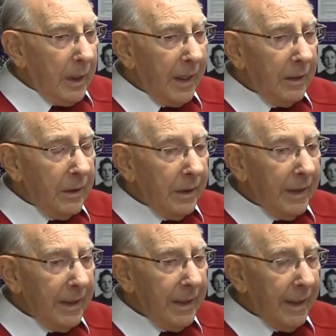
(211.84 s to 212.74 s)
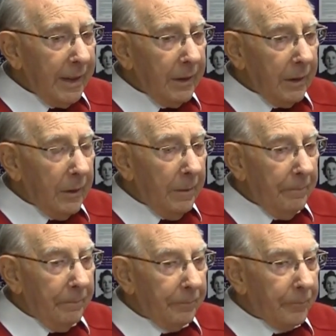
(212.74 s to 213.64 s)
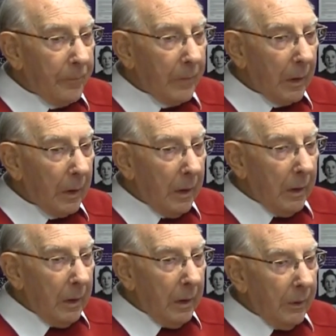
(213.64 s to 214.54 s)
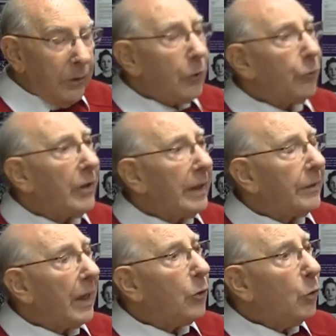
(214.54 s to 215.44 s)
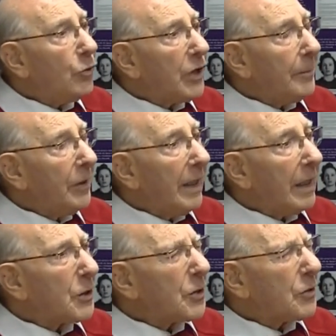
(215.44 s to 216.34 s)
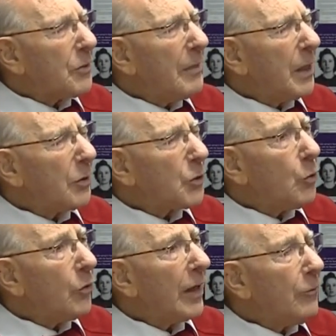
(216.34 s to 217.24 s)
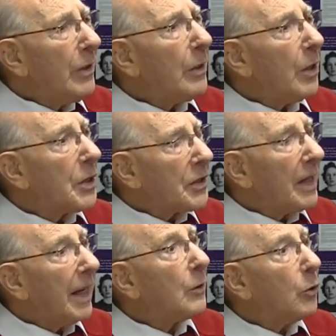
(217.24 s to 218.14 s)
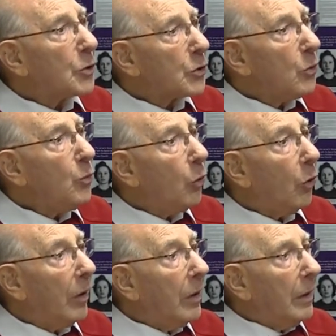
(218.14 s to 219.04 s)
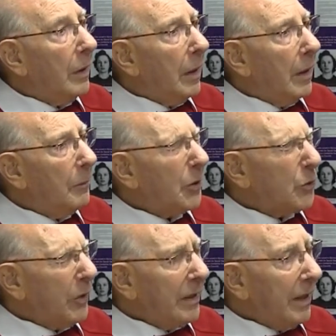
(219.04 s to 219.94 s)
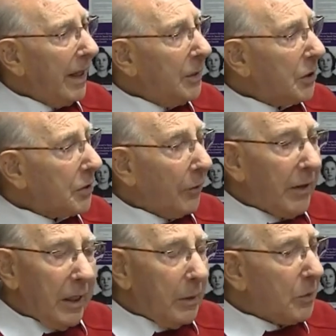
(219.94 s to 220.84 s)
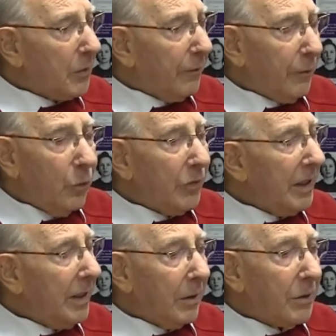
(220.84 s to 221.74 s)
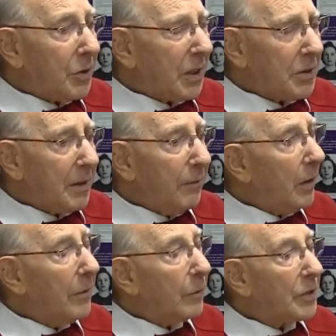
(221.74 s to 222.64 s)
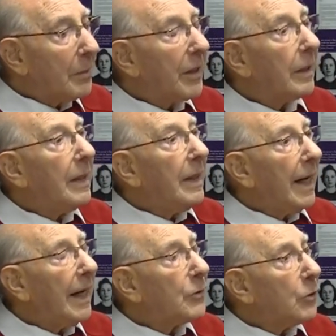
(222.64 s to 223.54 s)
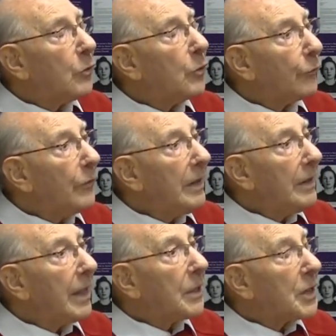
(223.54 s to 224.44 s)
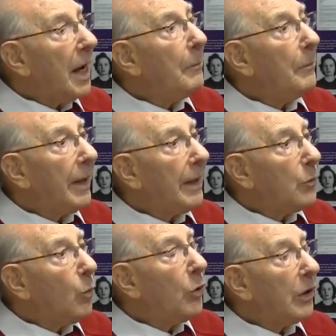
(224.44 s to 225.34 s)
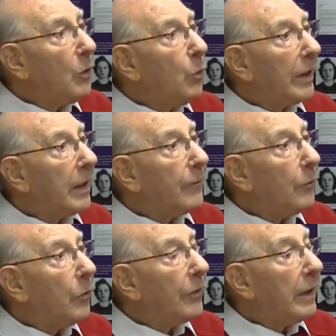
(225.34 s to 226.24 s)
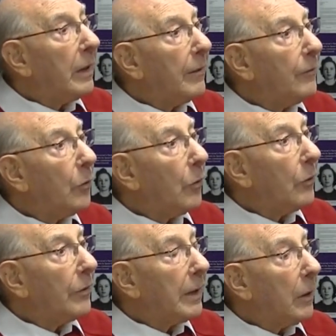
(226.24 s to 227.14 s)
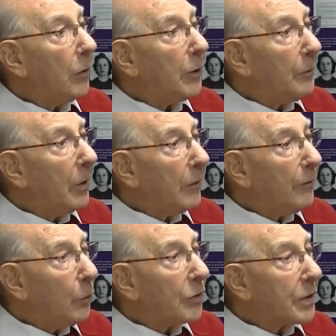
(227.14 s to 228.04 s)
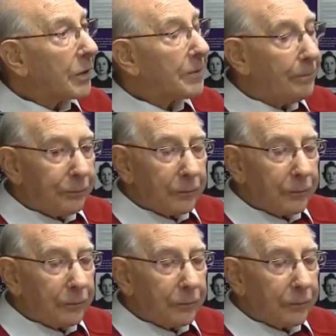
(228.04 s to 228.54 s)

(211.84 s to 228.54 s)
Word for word: And he had um, decreed that all Japanese, to make sure they realized they had lost the war, between the ages, I think it was of 14 and 65 or something, had to do three days unpaid work a week for the, for the occupying forces.